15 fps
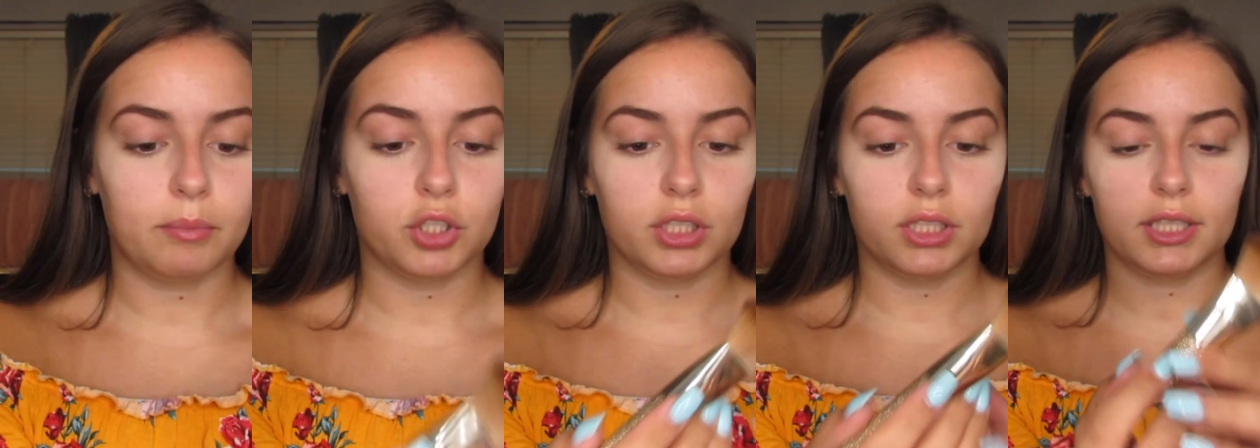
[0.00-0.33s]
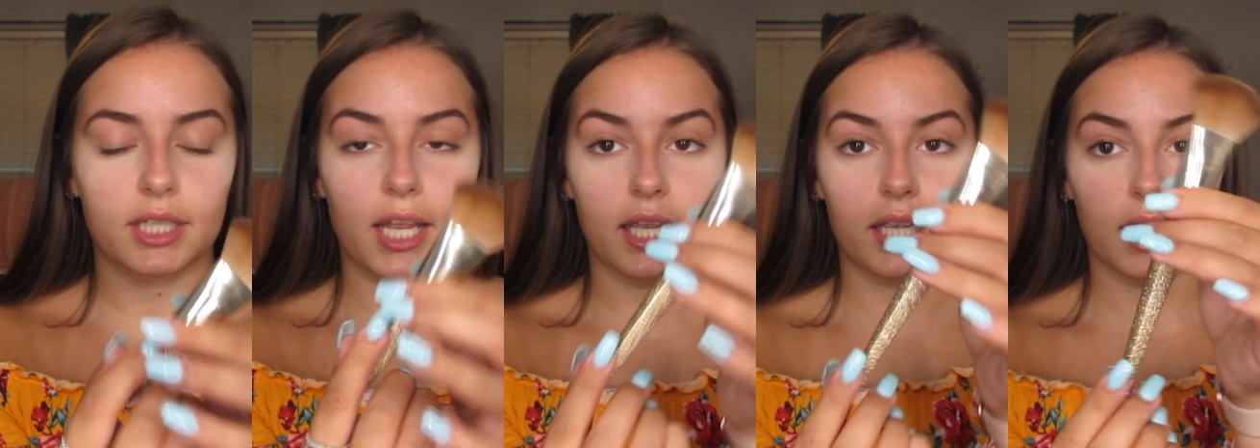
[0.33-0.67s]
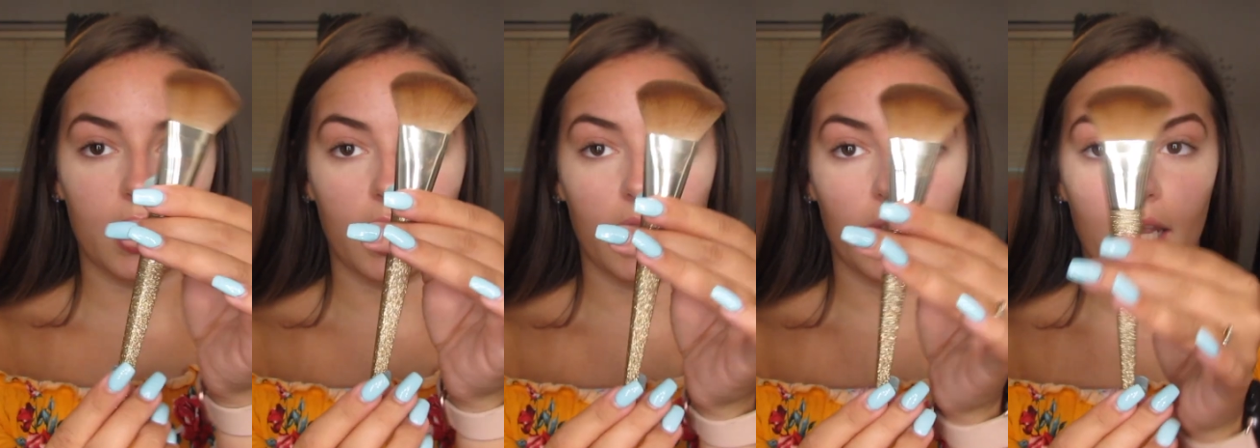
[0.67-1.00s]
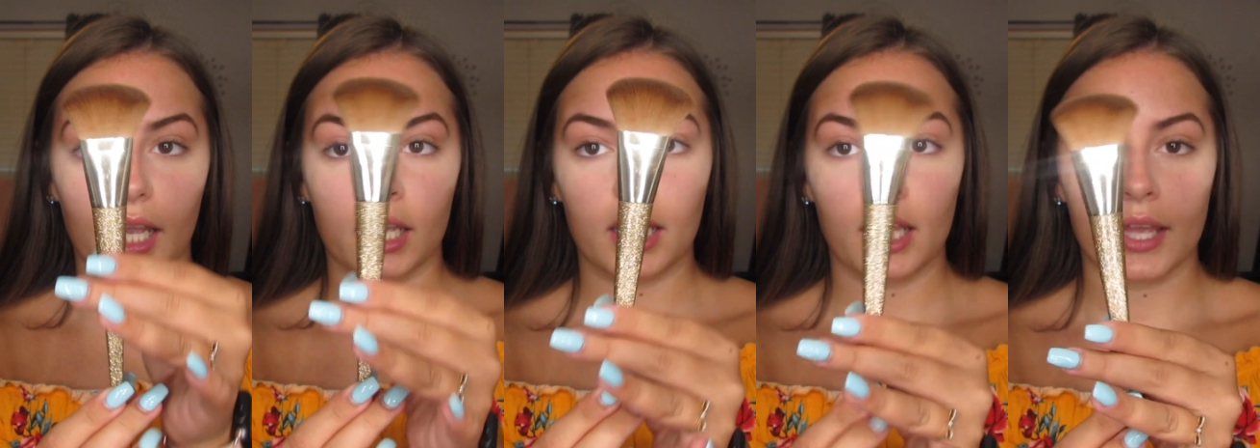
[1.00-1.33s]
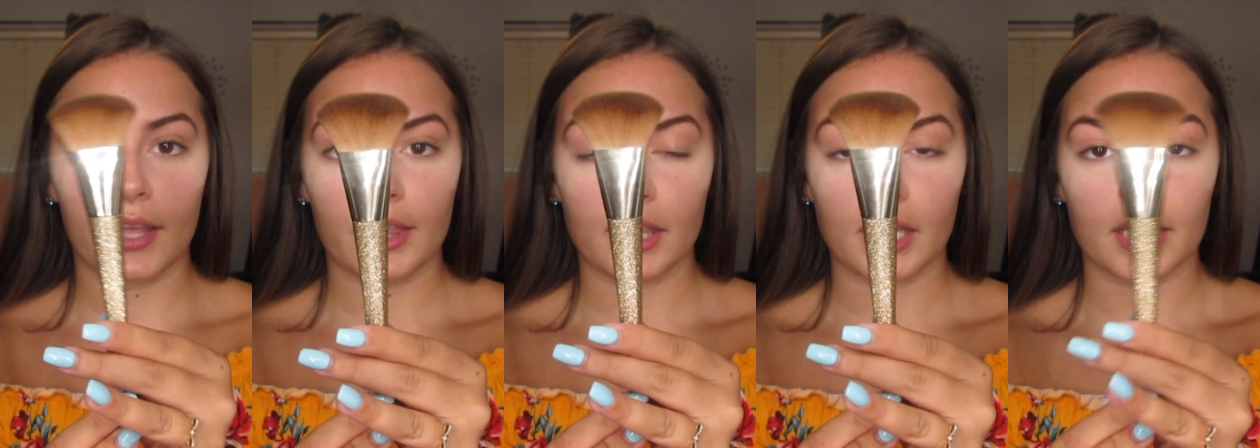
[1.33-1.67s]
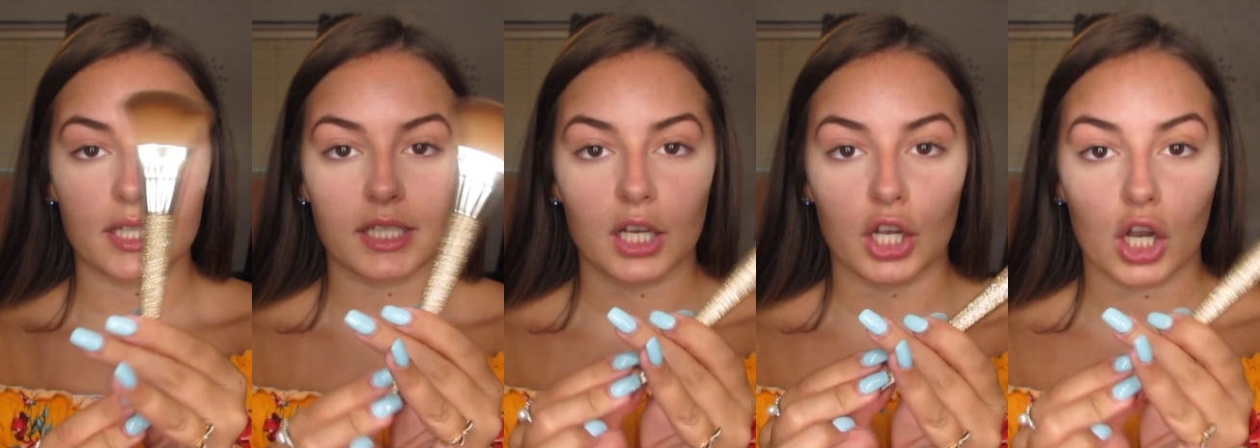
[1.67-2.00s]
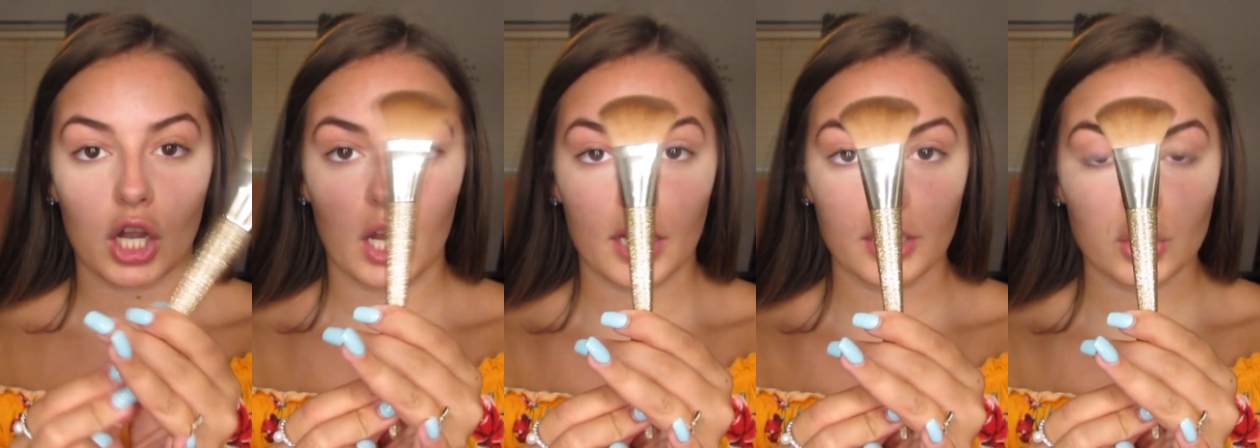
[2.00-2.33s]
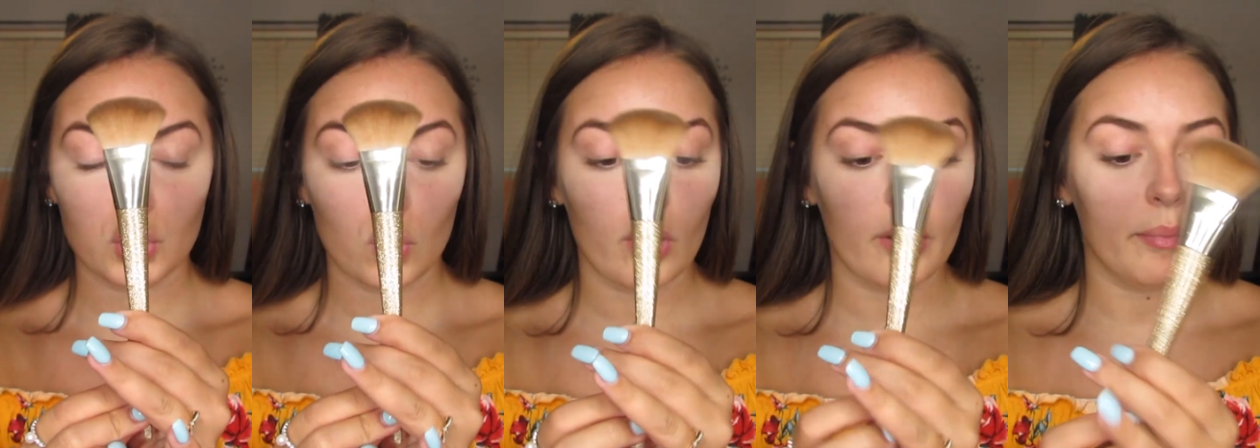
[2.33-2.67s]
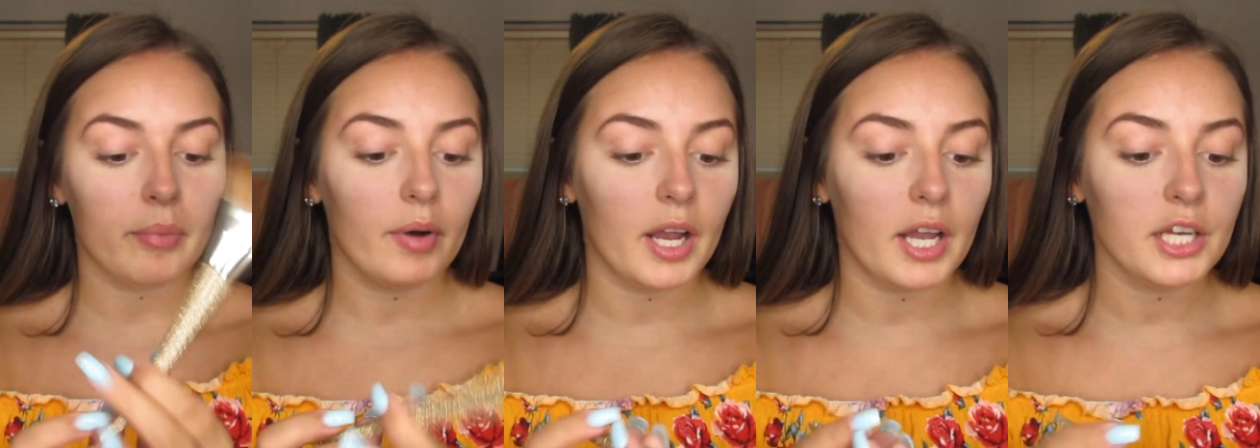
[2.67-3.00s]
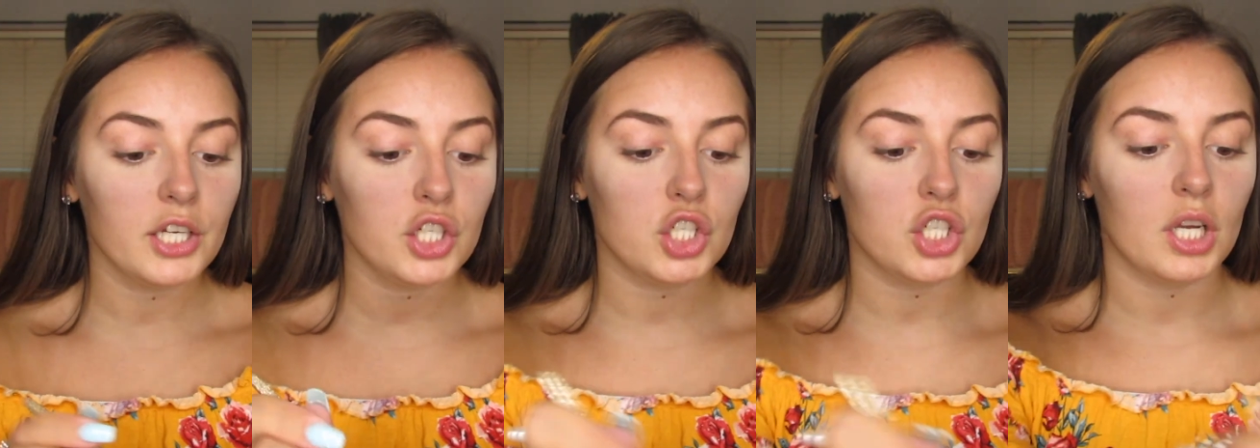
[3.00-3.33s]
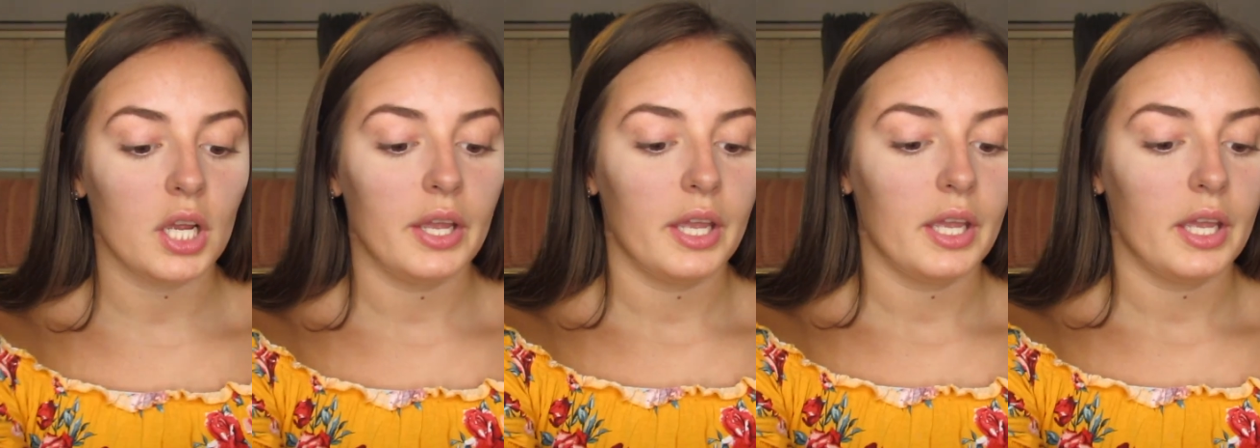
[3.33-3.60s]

I'm just taking this contour brush